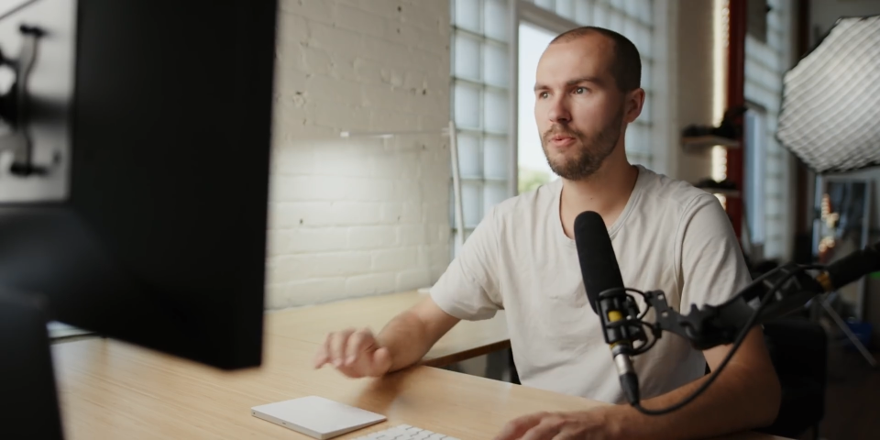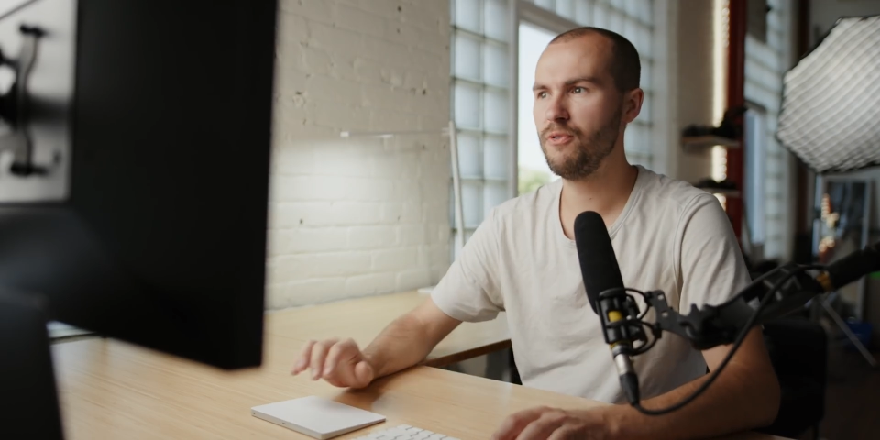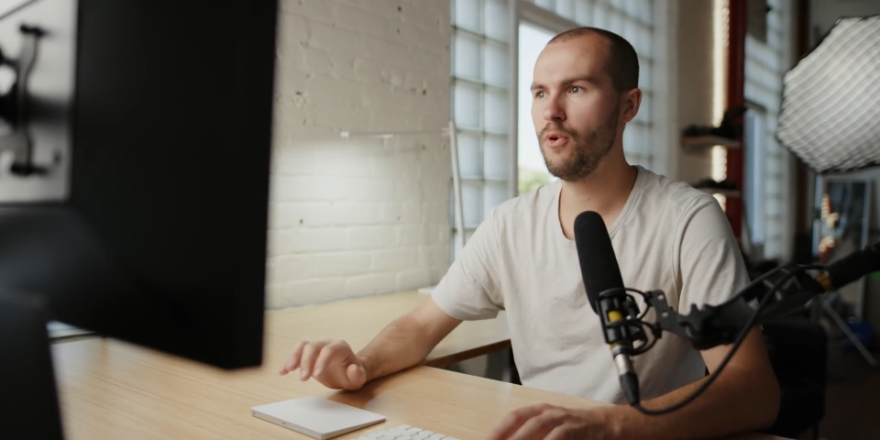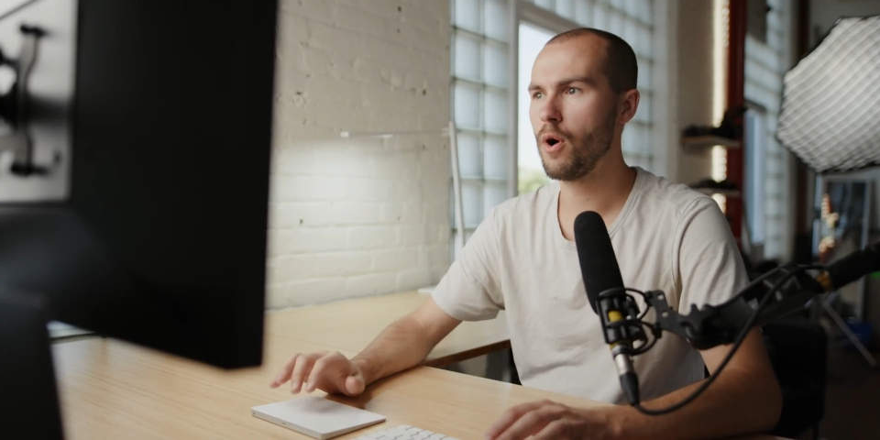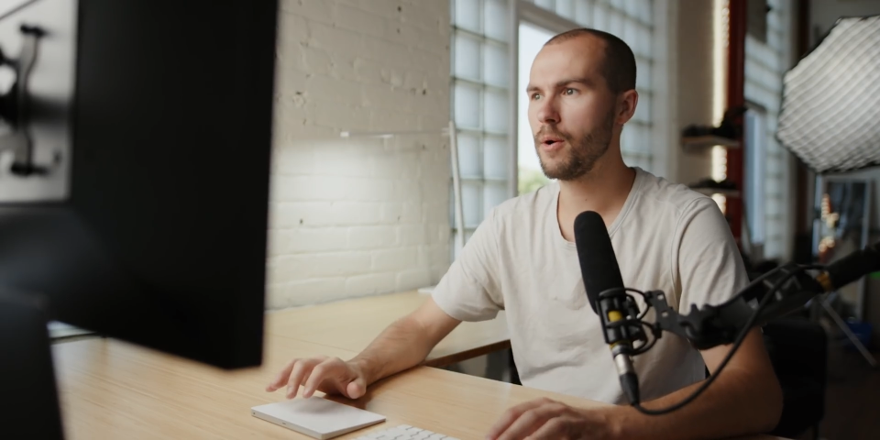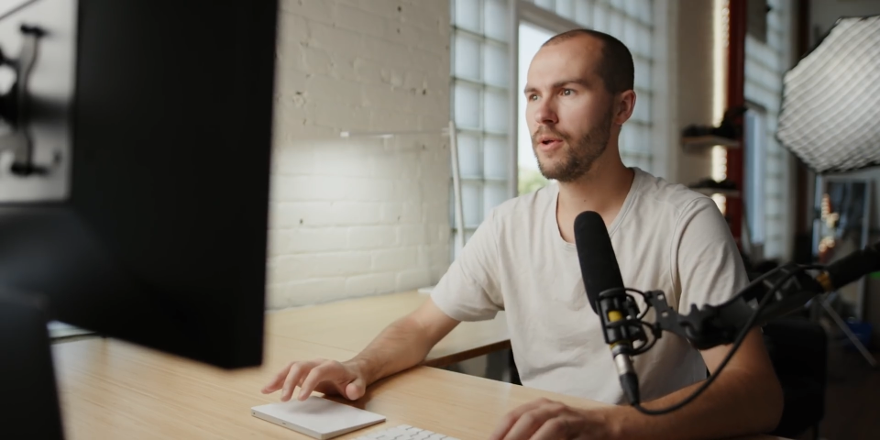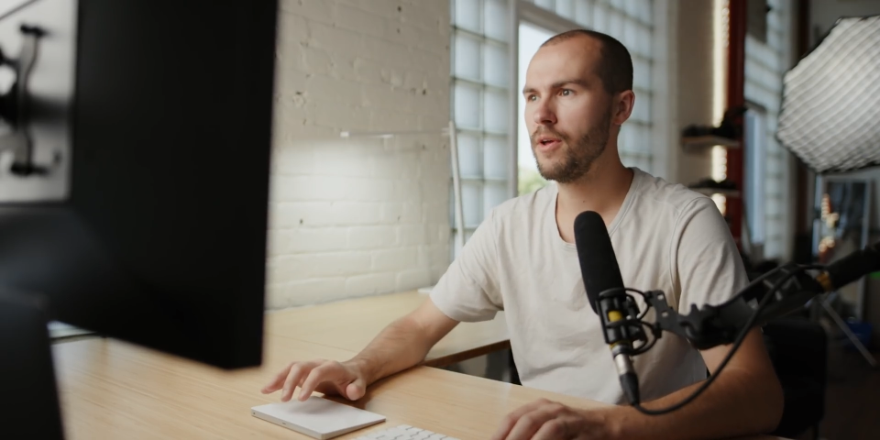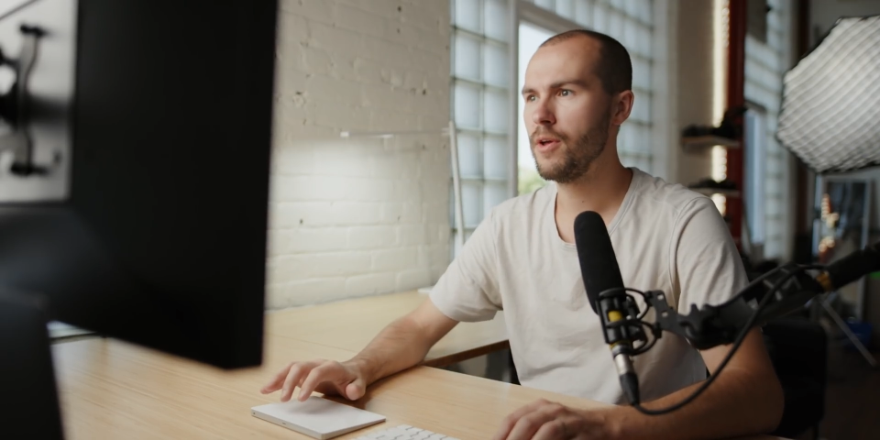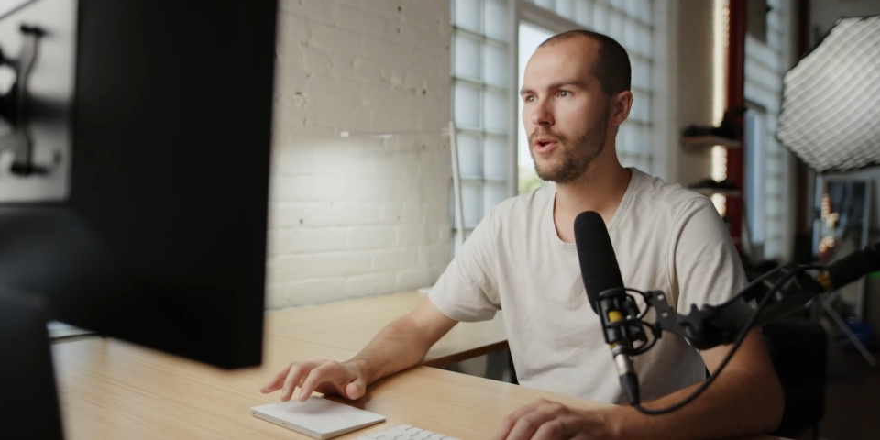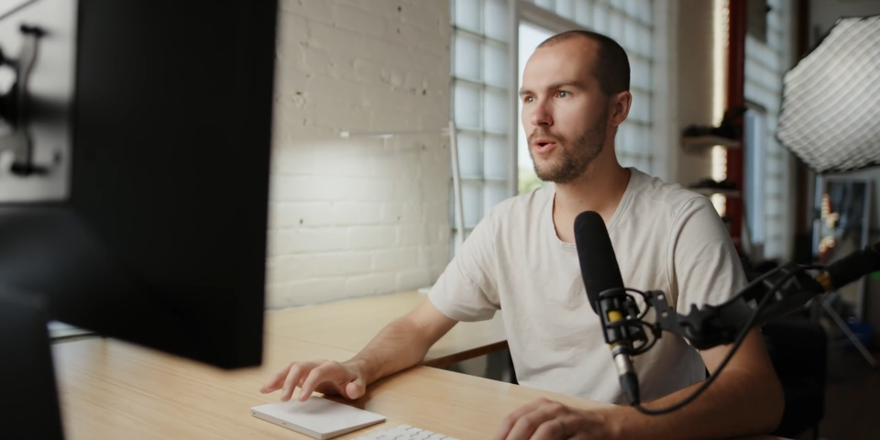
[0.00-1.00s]
before.
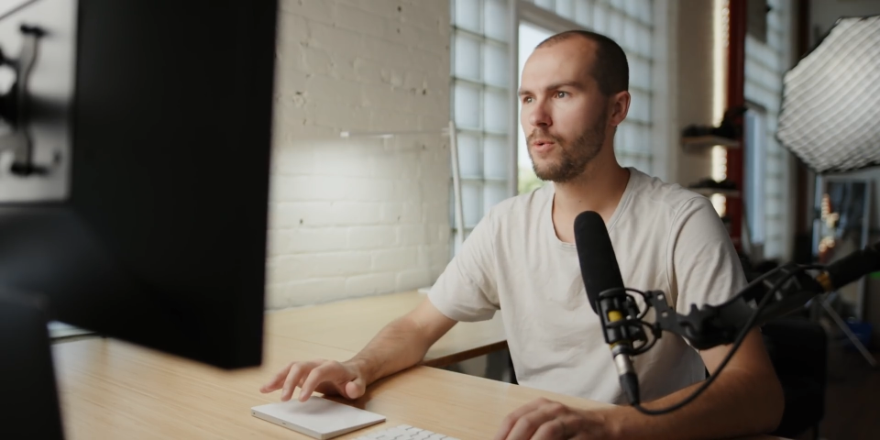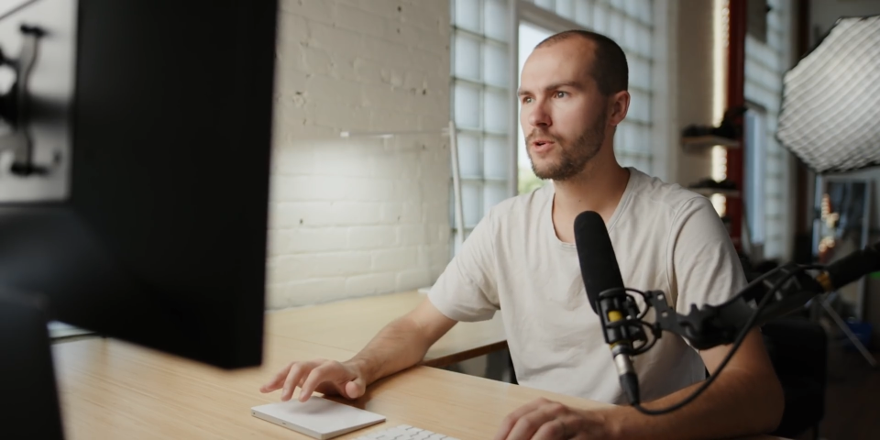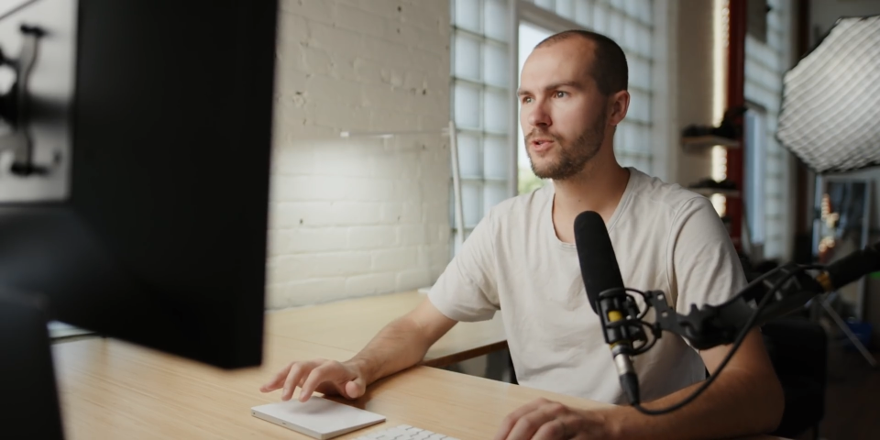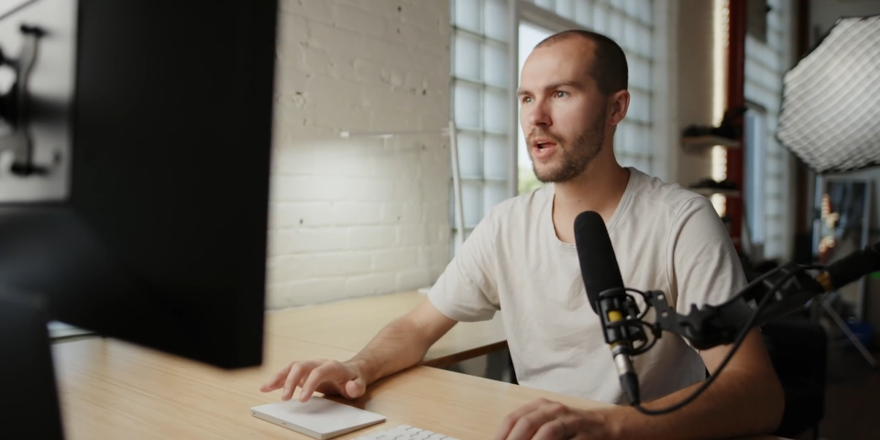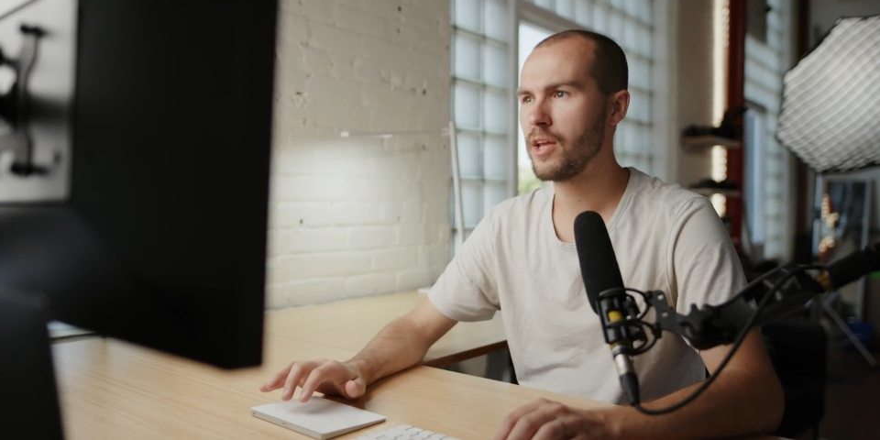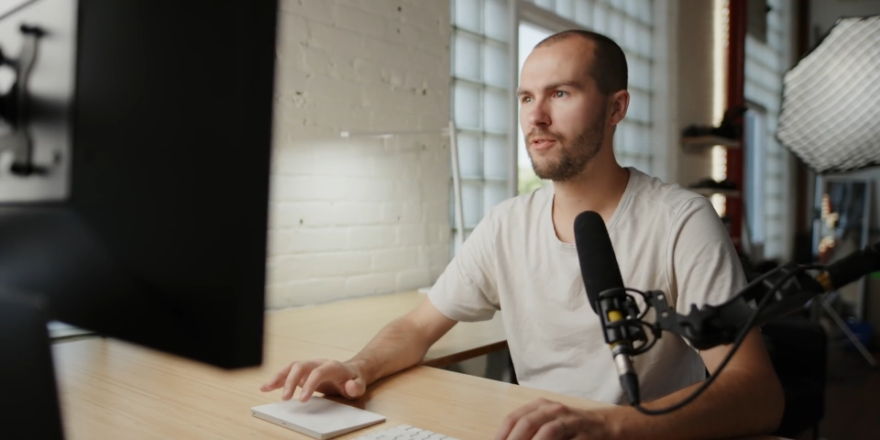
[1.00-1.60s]
We're tracking